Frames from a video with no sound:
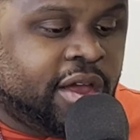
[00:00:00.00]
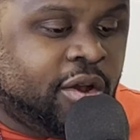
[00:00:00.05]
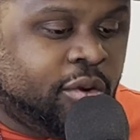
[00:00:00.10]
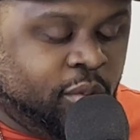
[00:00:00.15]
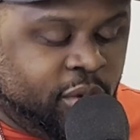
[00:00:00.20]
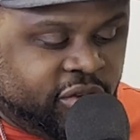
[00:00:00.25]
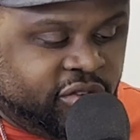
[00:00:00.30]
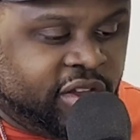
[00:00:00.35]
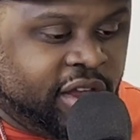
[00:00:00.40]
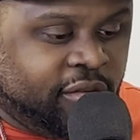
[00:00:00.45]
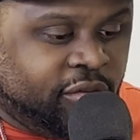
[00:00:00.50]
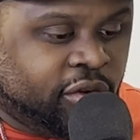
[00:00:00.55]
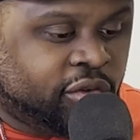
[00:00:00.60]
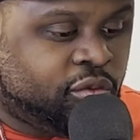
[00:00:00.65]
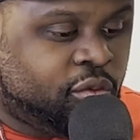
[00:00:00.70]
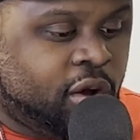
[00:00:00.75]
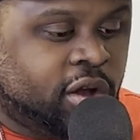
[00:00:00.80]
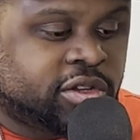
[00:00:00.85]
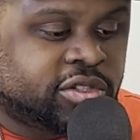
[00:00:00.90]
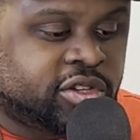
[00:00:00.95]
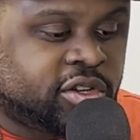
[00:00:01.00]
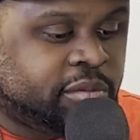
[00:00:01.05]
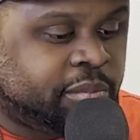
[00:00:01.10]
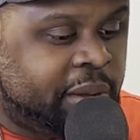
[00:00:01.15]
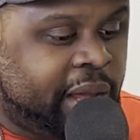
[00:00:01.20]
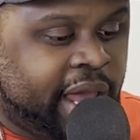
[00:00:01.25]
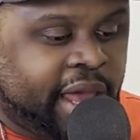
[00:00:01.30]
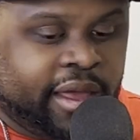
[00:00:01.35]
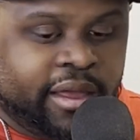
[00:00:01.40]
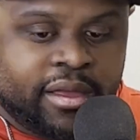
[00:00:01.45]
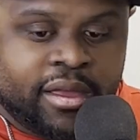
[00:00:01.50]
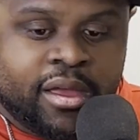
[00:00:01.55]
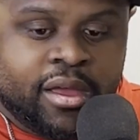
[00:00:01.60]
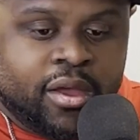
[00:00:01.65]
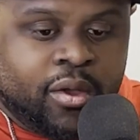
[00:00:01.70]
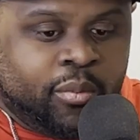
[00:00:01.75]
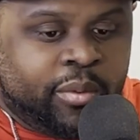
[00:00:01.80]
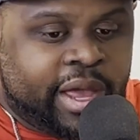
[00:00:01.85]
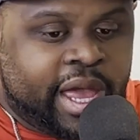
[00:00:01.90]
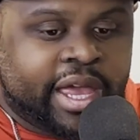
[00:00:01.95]
receivers rostered, but hey,
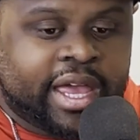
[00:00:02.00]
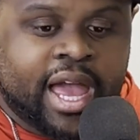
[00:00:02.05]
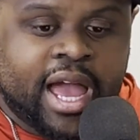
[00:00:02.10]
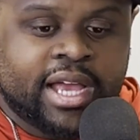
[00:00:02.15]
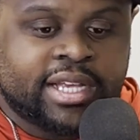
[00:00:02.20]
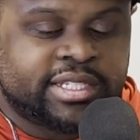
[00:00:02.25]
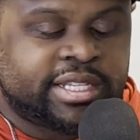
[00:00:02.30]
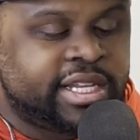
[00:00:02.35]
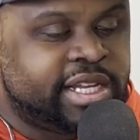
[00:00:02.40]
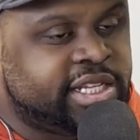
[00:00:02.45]
we got guys that